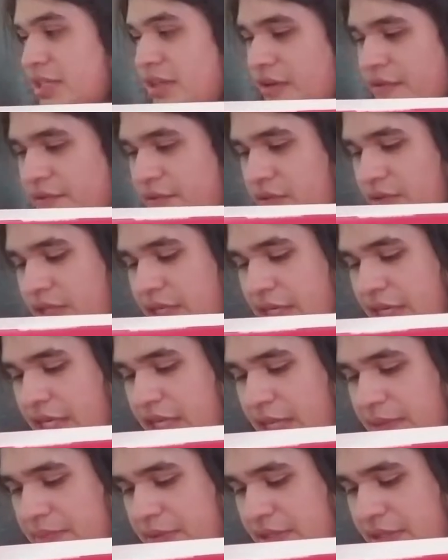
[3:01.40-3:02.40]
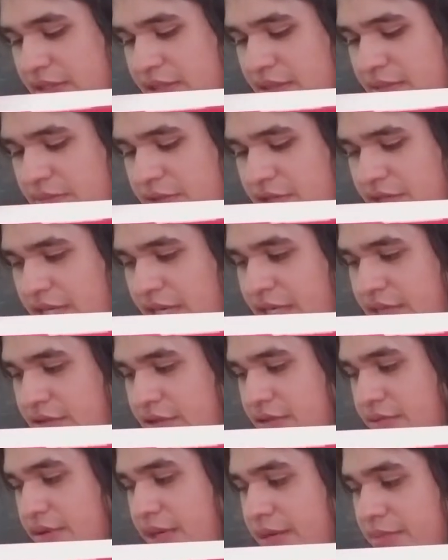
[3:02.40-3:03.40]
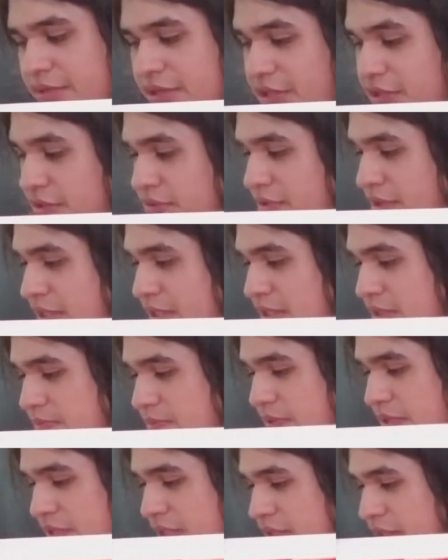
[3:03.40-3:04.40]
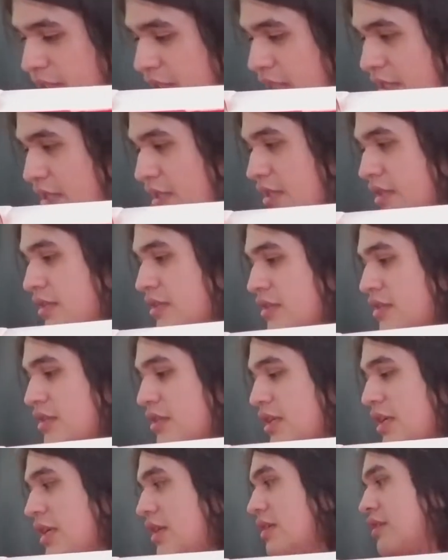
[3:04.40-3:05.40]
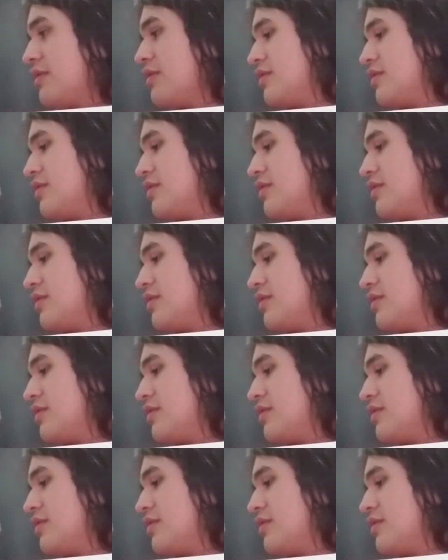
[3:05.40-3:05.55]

gonna fold it and keep it somewhere. I don't know what I'm gonna do with this, but yeah.